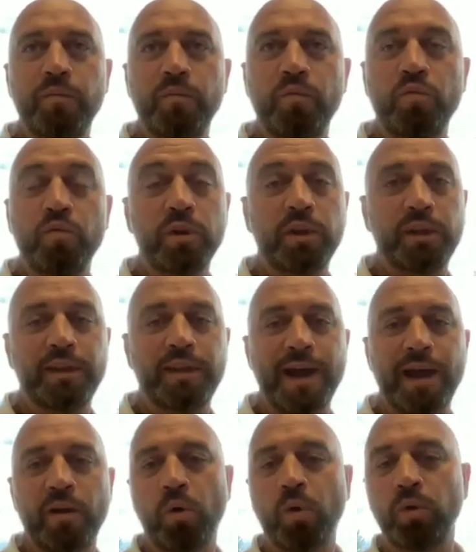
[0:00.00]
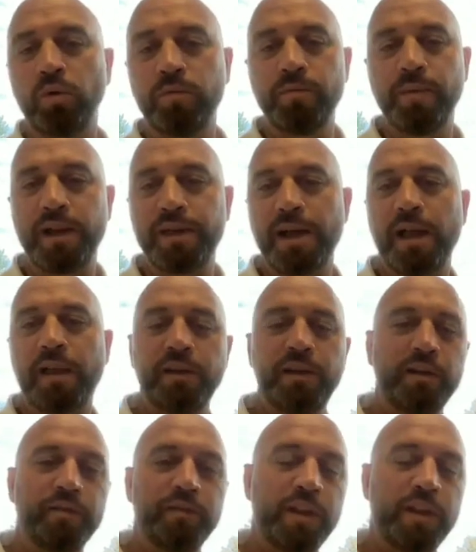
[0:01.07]
really that old
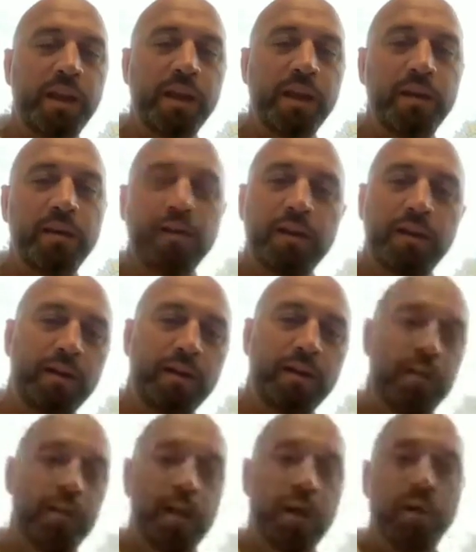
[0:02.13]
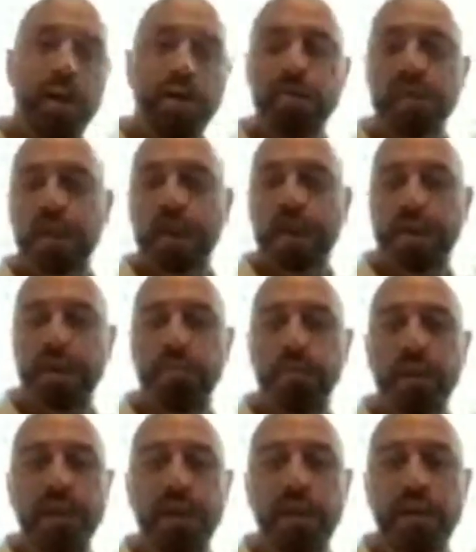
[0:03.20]
mentality of thinking, everything has to
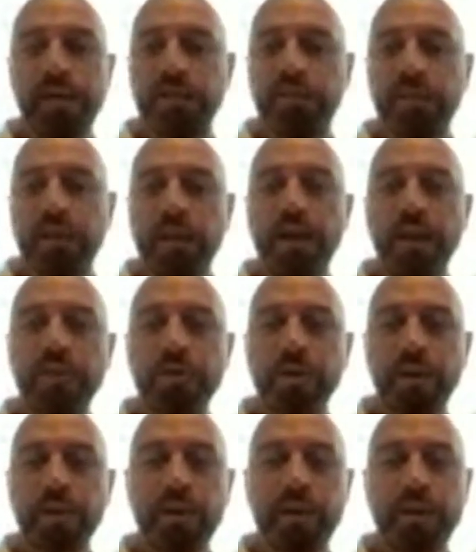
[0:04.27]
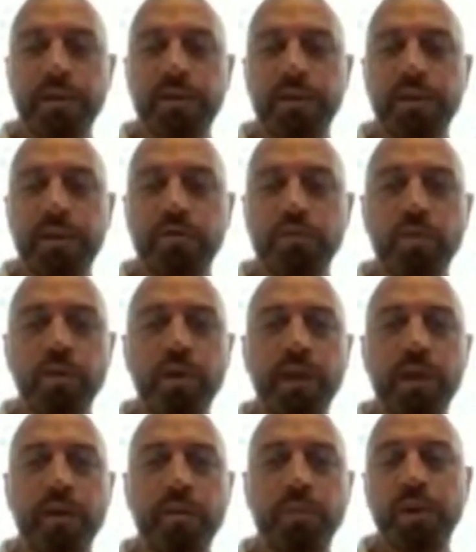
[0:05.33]
be done initially is
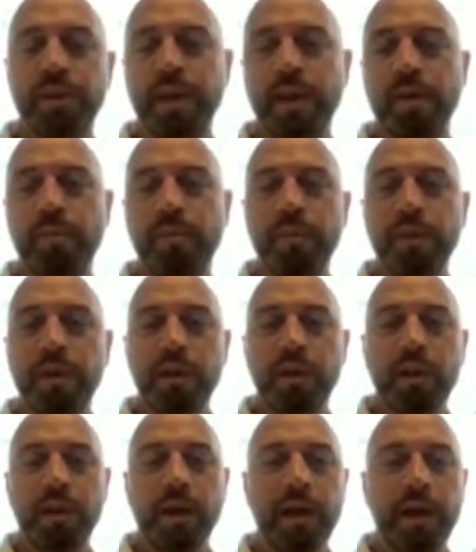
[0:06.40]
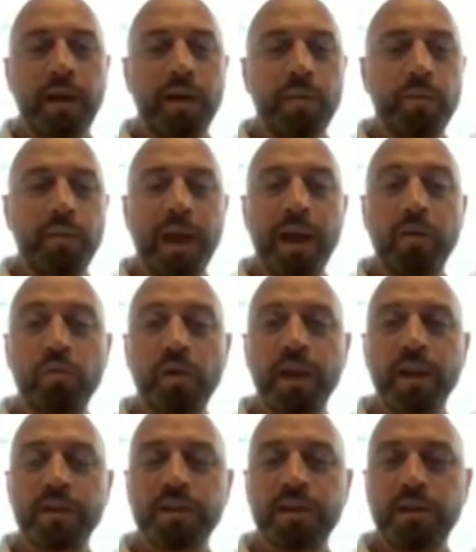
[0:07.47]
really going to put them at
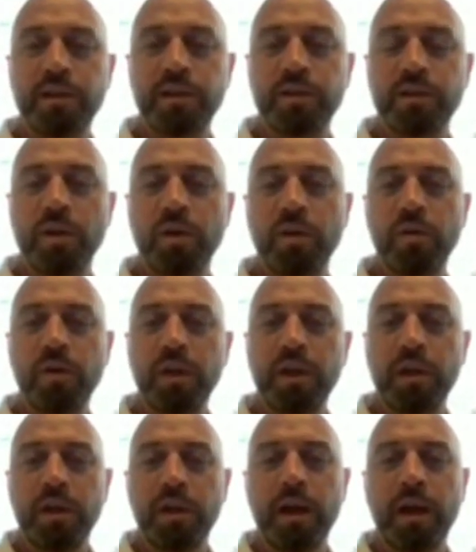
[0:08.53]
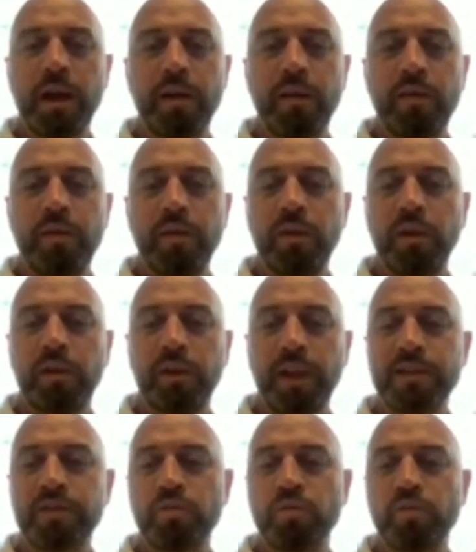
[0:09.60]
risk. So the
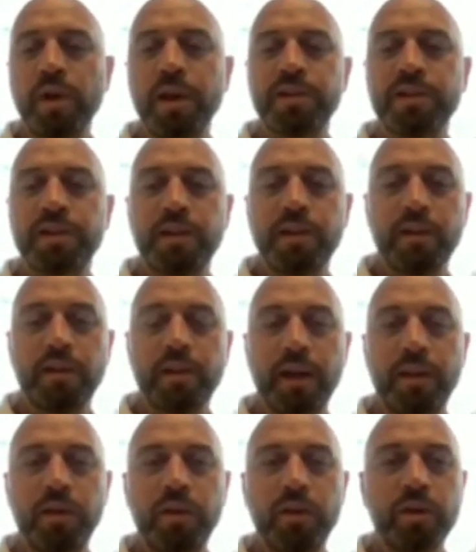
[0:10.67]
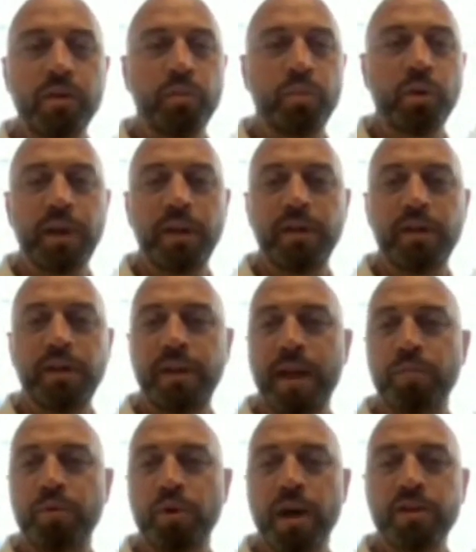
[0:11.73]
less risk that you can put into
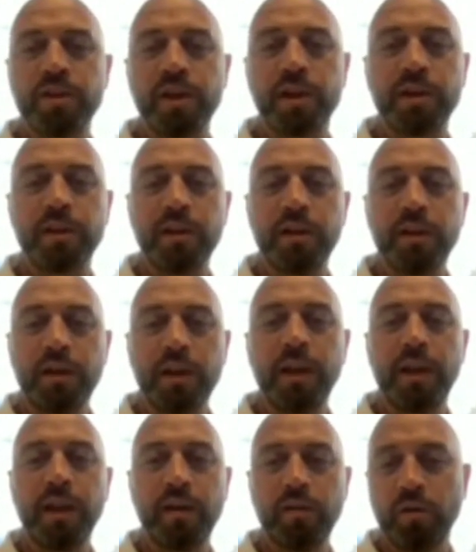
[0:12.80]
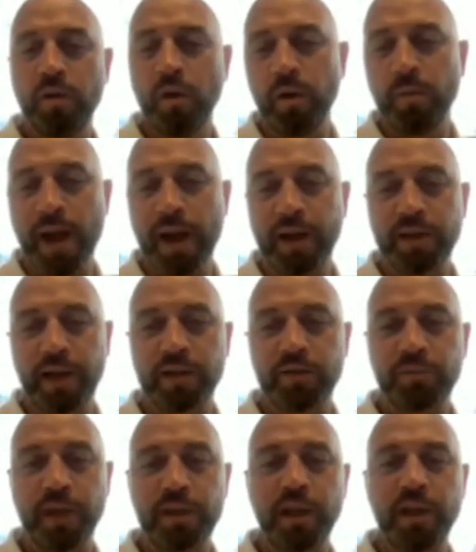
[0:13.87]
that project, again, going back to
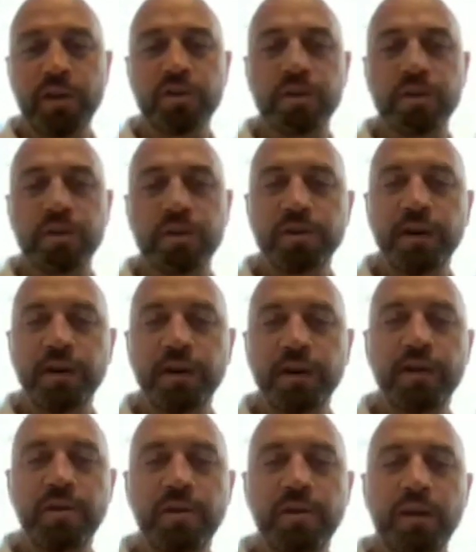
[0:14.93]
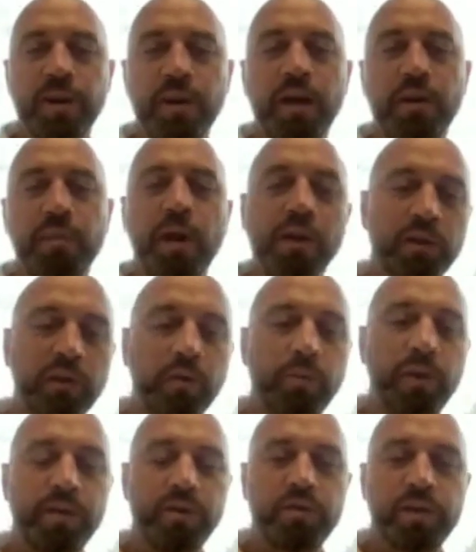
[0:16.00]
expectations and a little
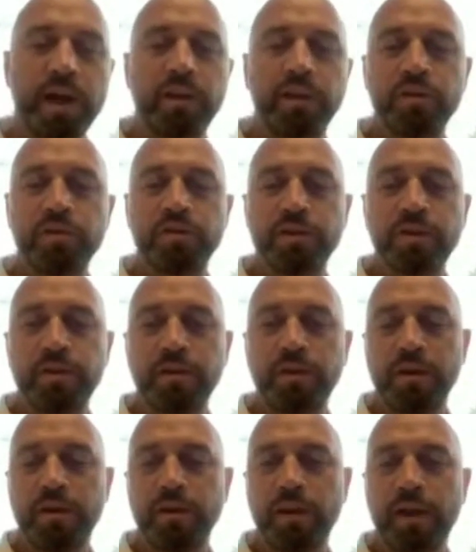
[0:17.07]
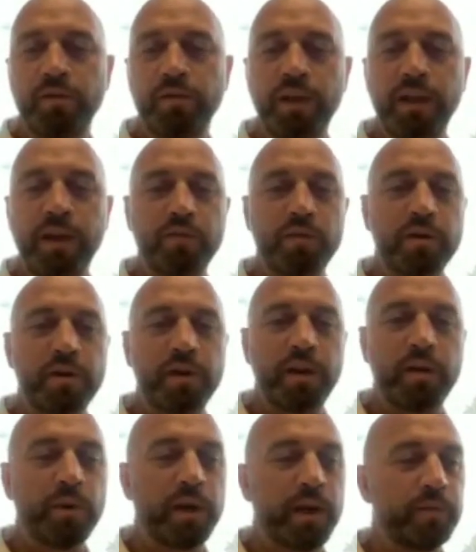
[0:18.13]
bit of challenge, I don't think ever hurt
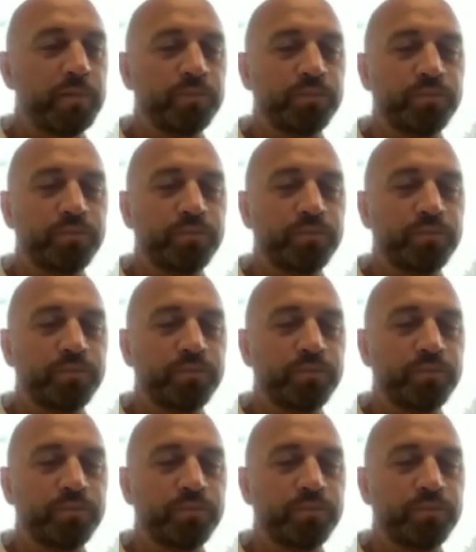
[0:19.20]
anybody.